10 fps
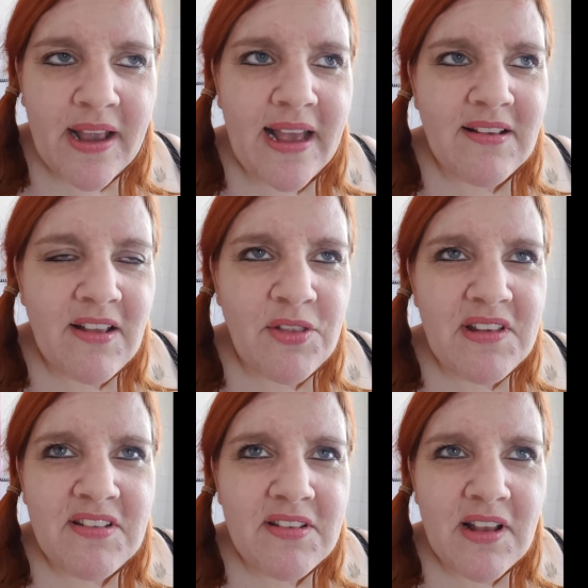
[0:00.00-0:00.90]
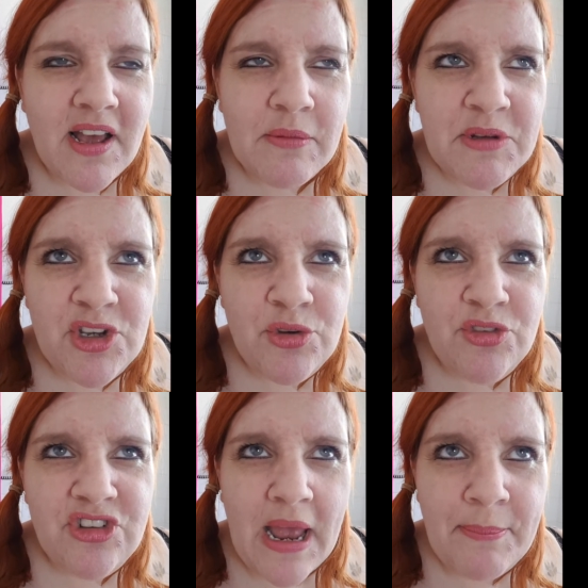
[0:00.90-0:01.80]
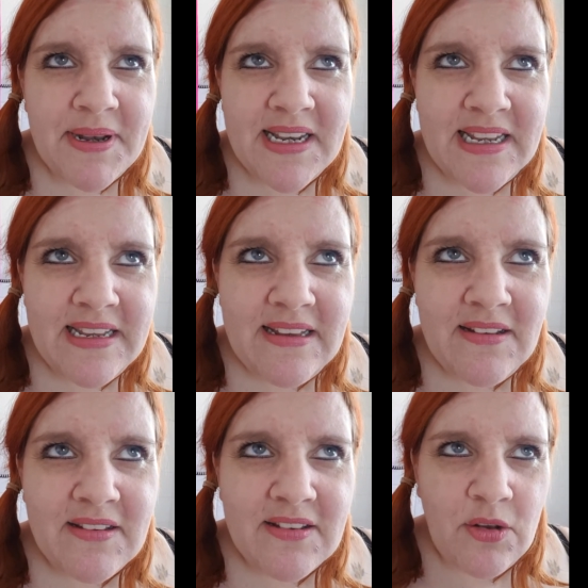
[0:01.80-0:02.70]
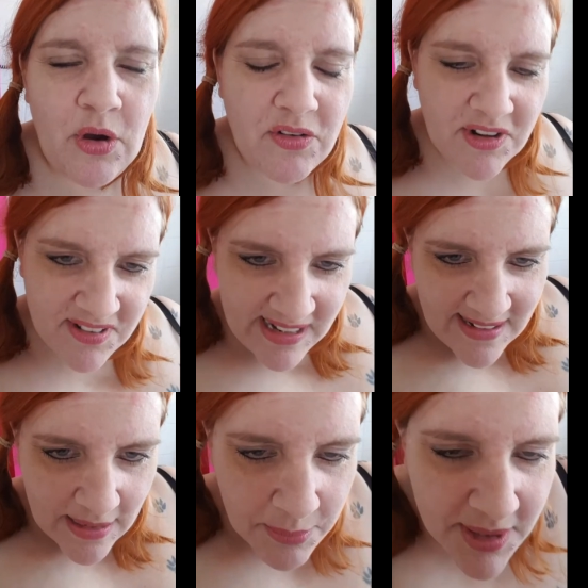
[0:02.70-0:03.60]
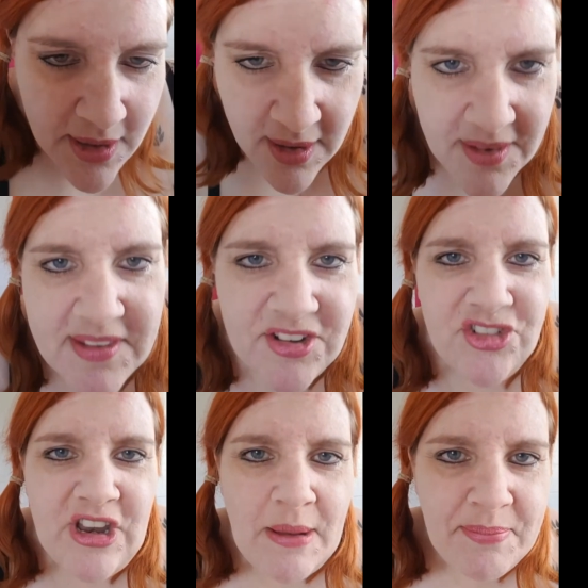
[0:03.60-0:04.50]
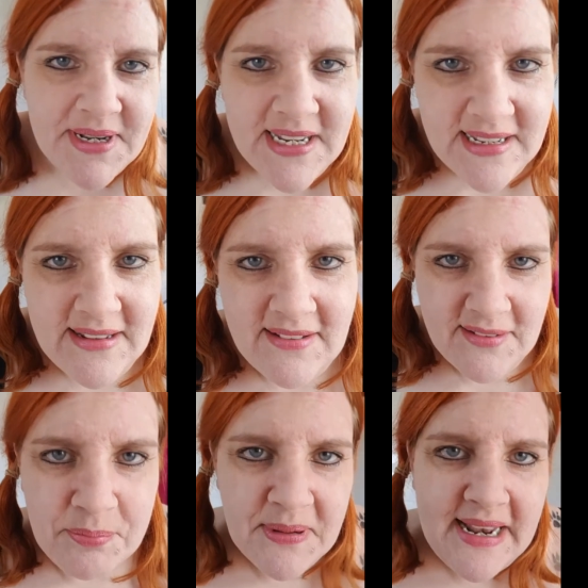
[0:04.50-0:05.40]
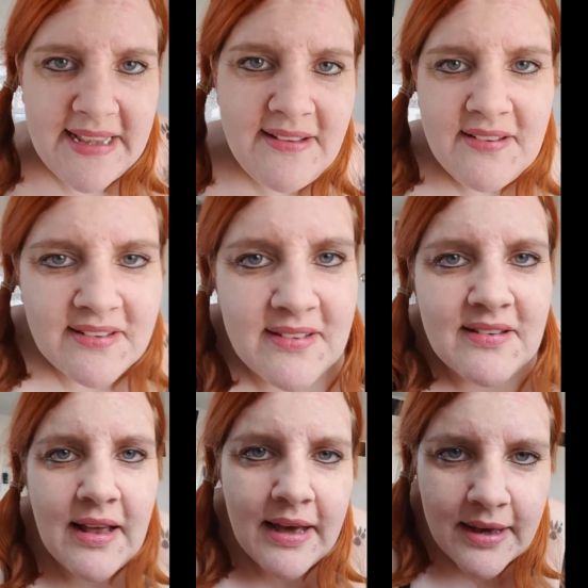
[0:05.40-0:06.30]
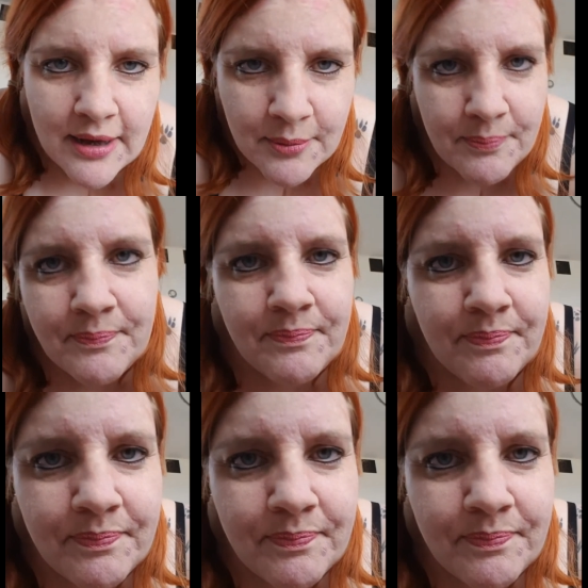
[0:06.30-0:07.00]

Okay, so this new Japanese, oh, I've got to stand up. This Japanese place, cafe